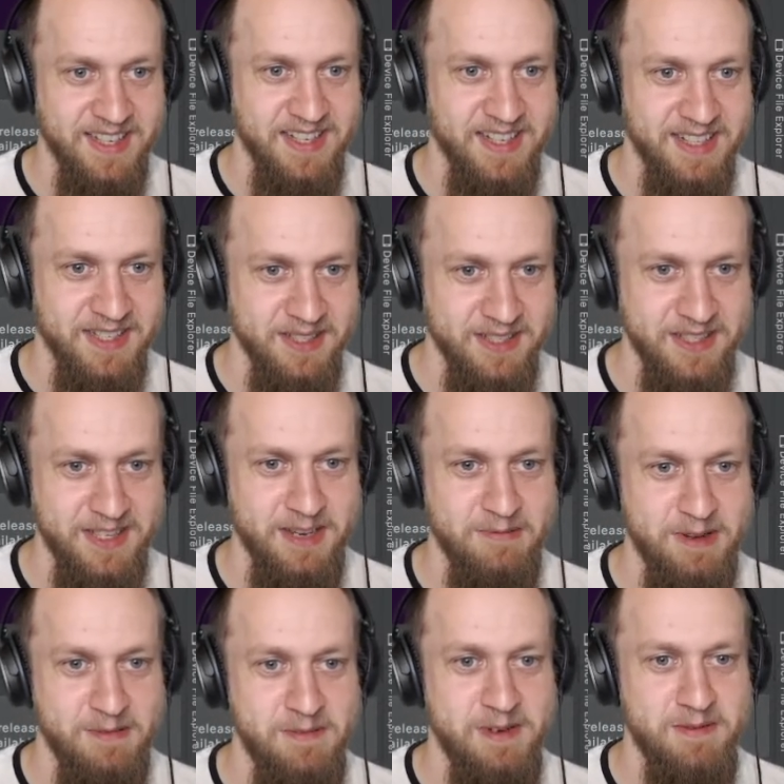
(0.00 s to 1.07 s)
This time I
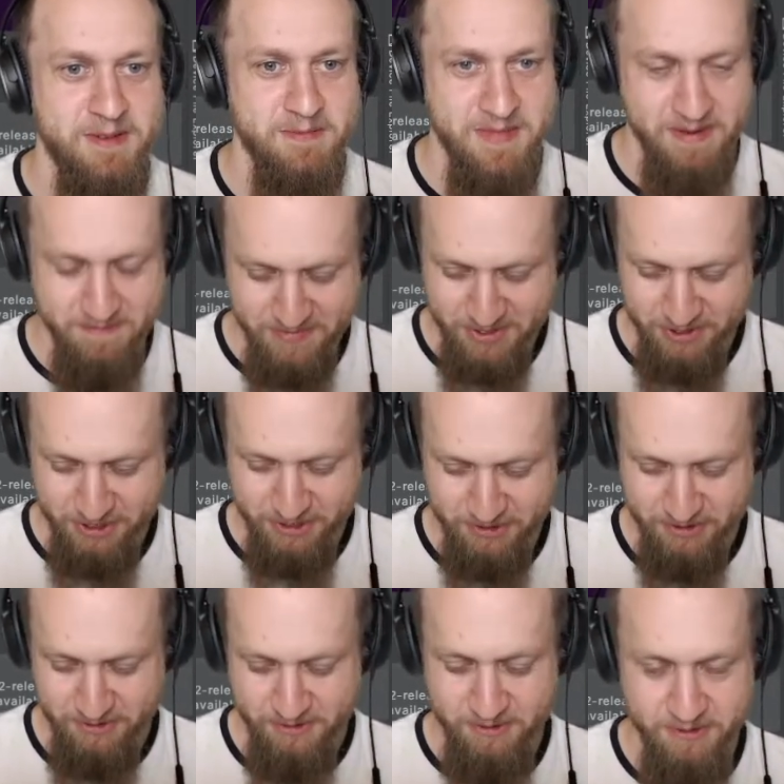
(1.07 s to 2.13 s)
will remember to
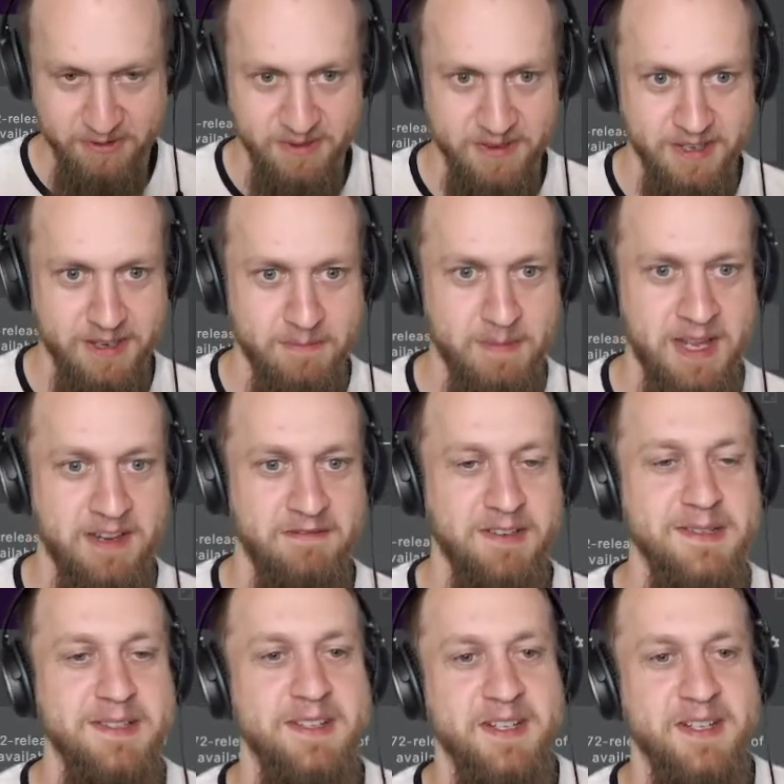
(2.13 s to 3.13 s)
do the manifest.